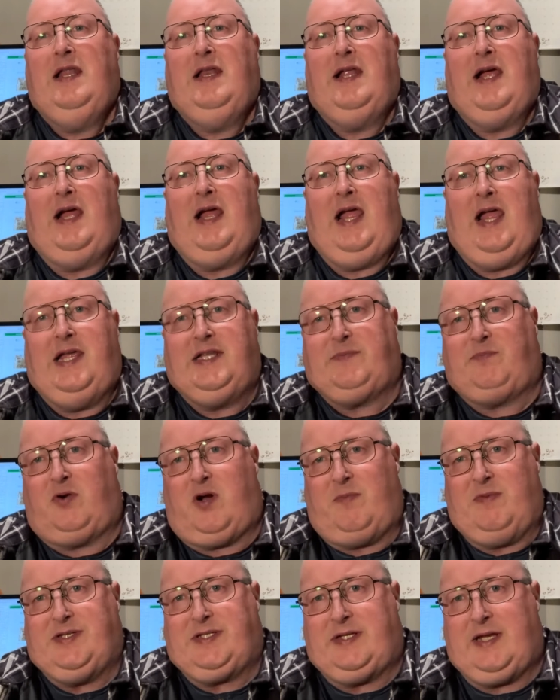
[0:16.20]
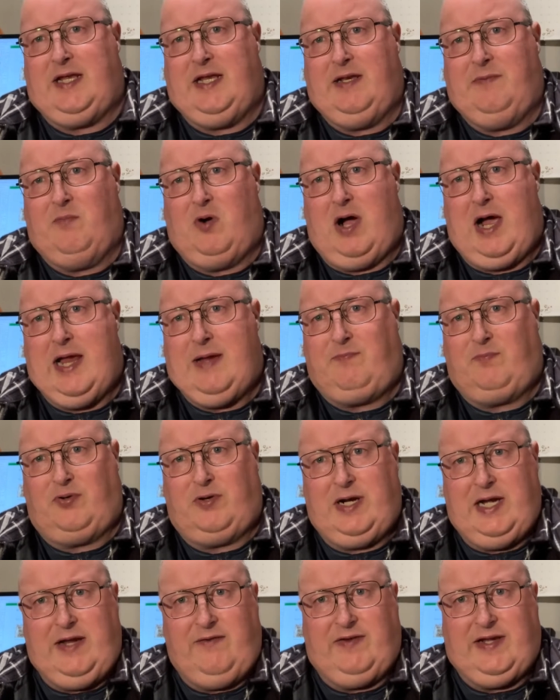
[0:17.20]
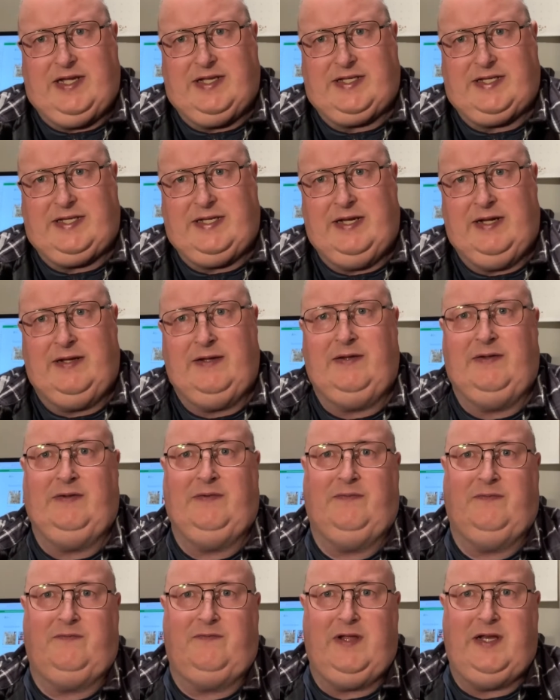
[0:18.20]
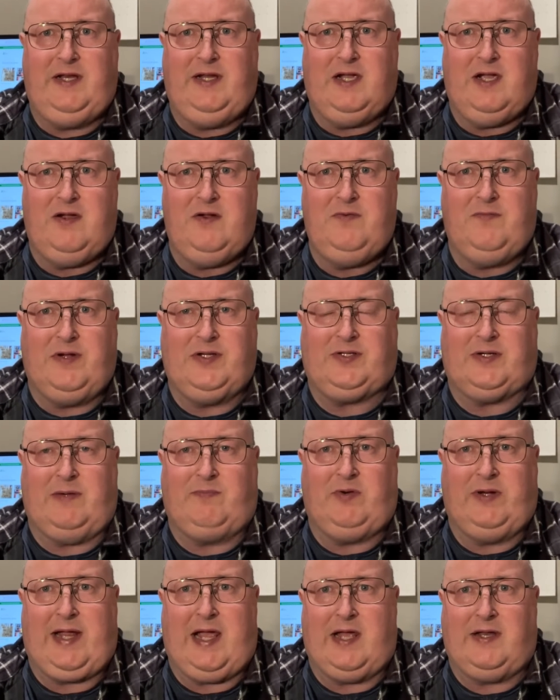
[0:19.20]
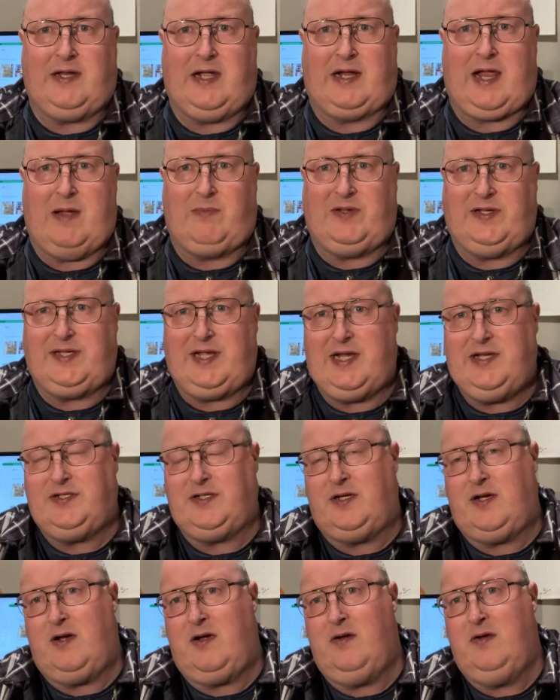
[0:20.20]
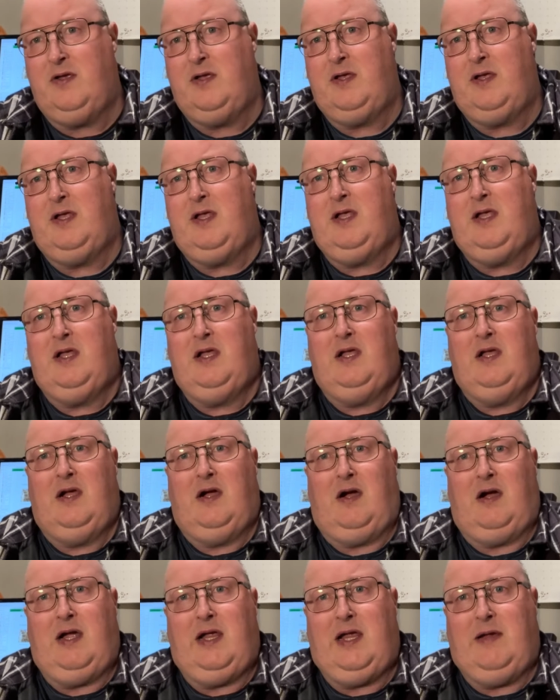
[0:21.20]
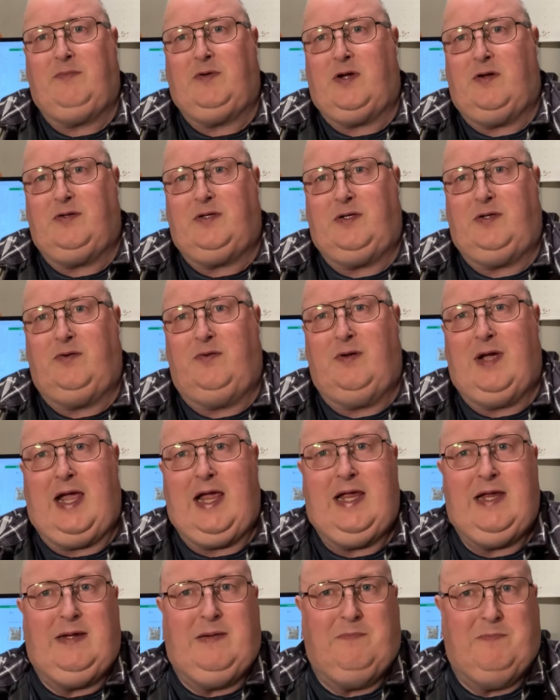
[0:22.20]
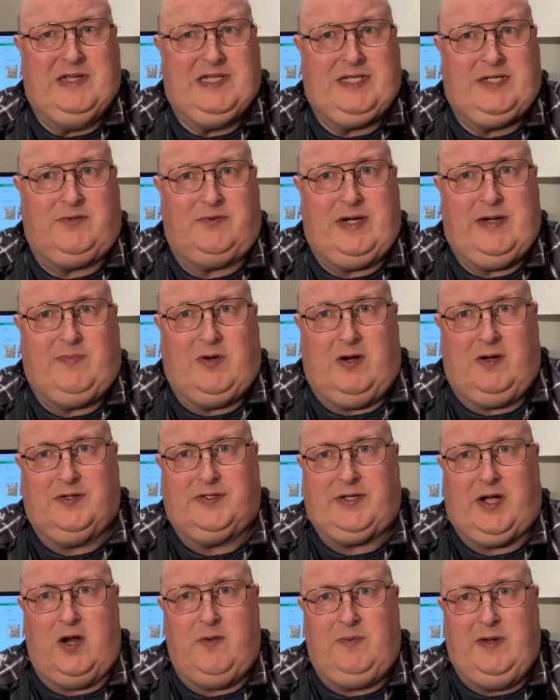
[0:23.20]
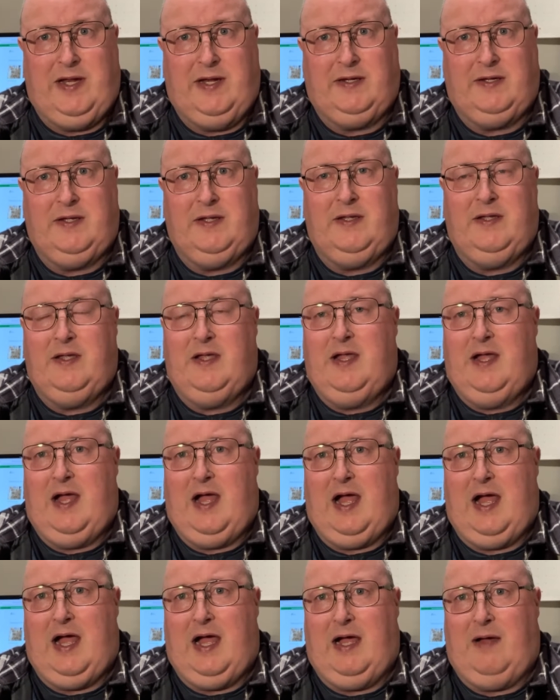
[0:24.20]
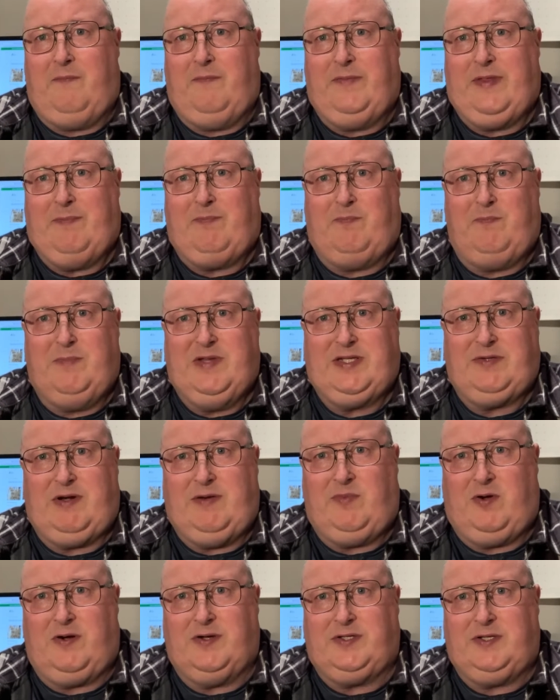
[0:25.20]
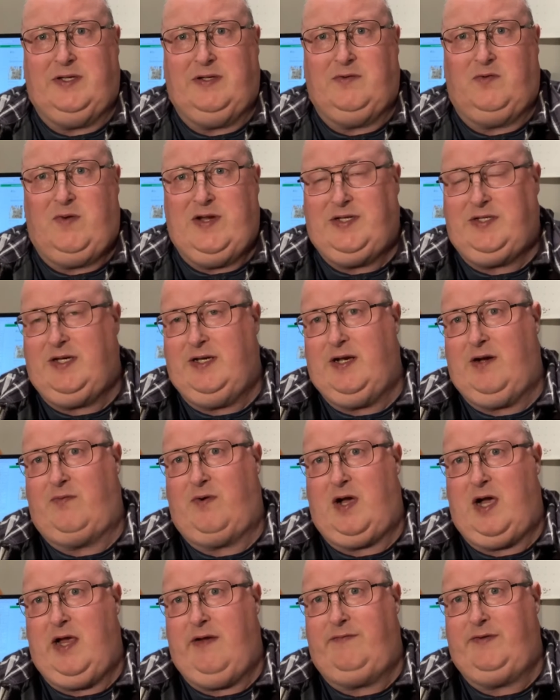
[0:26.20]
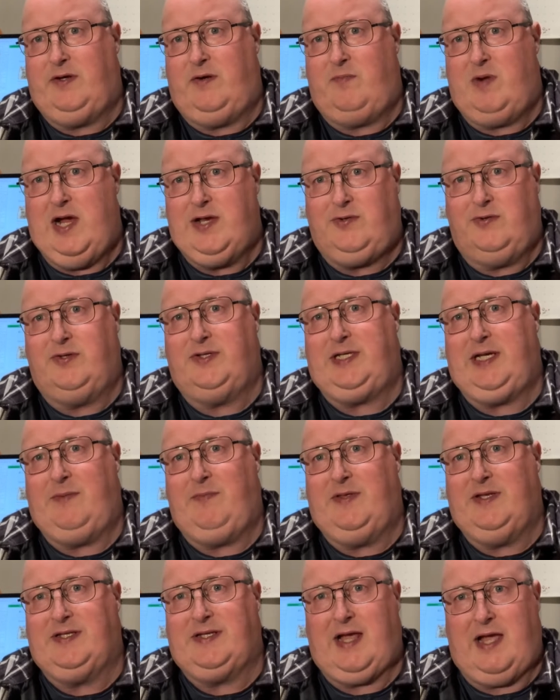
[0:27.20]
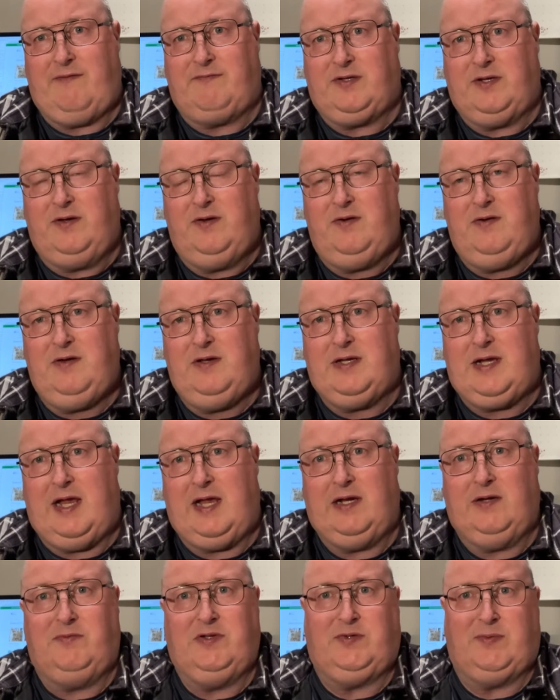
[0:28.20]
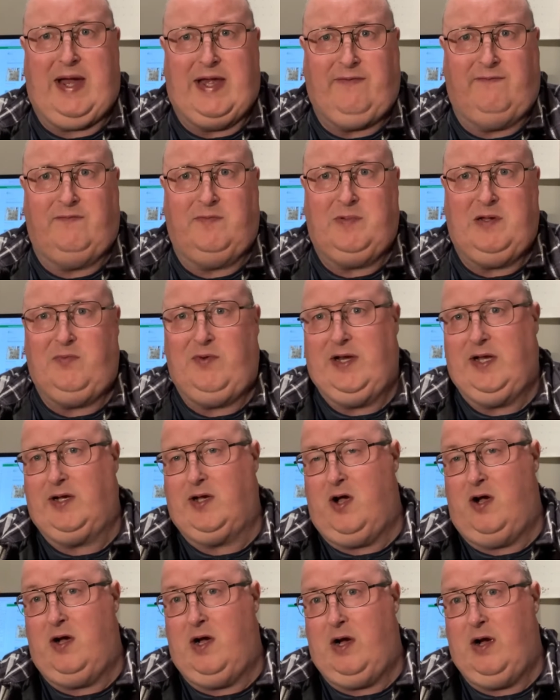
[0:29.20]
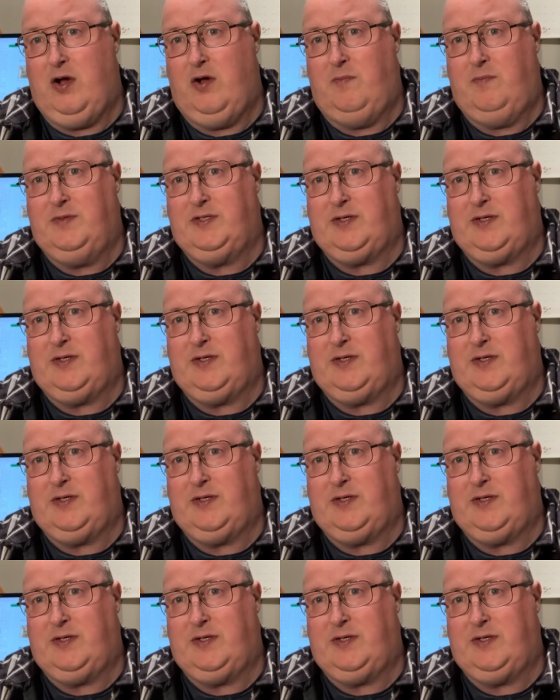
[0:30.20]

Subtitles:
Now, as promised in my previous video, which I put out a couple of days ago, I am going to do a mystery box opening. The mystery box in question arrived on my doorstep this afternoon and it was waiting for me when I got home.